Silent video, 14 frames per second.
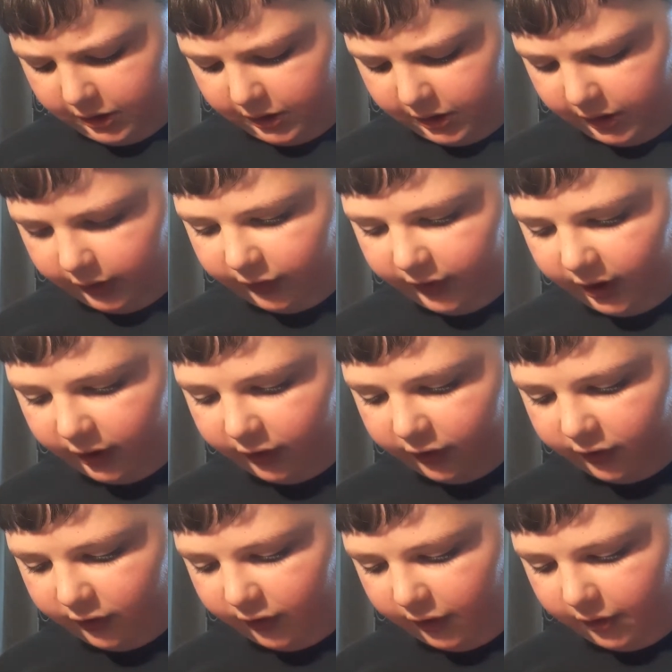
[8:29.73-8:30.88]
and such,
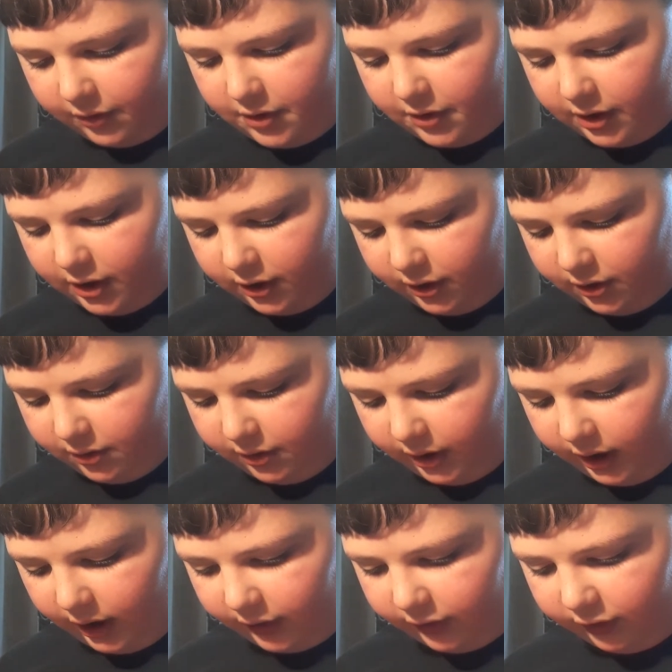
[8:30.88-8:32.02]
so you
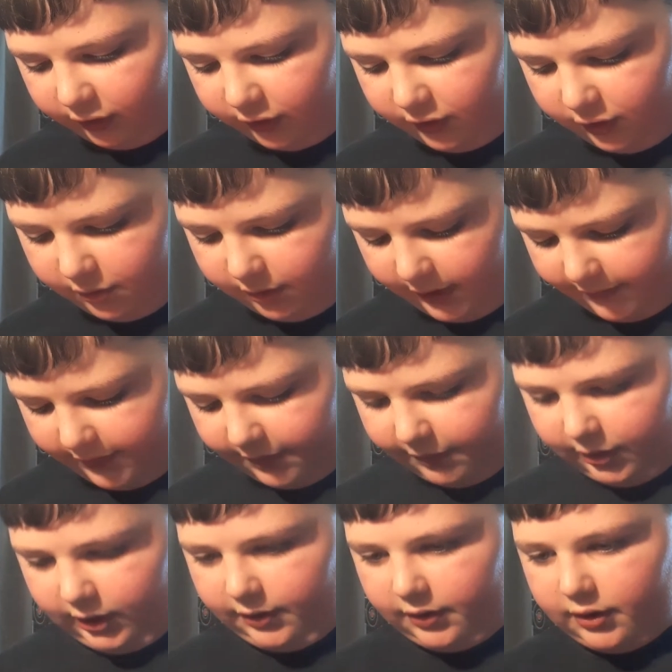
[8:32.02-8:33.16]
guys can just do whatever you
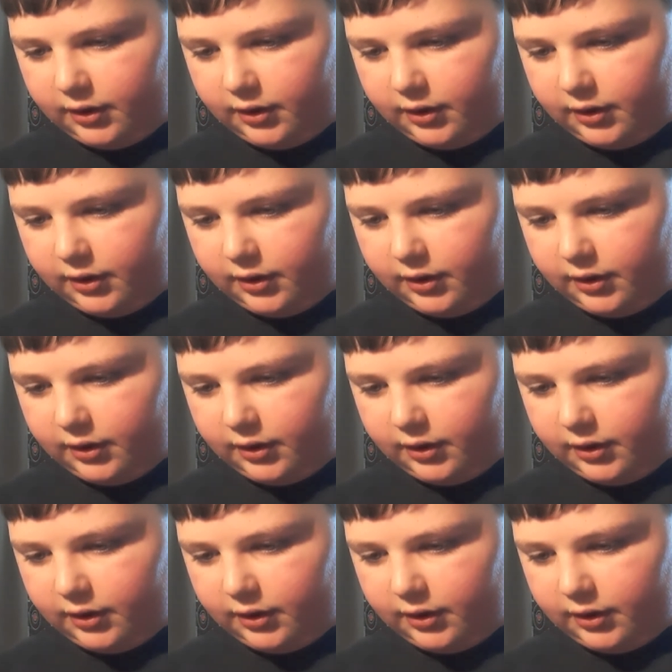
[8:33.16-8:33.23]
want.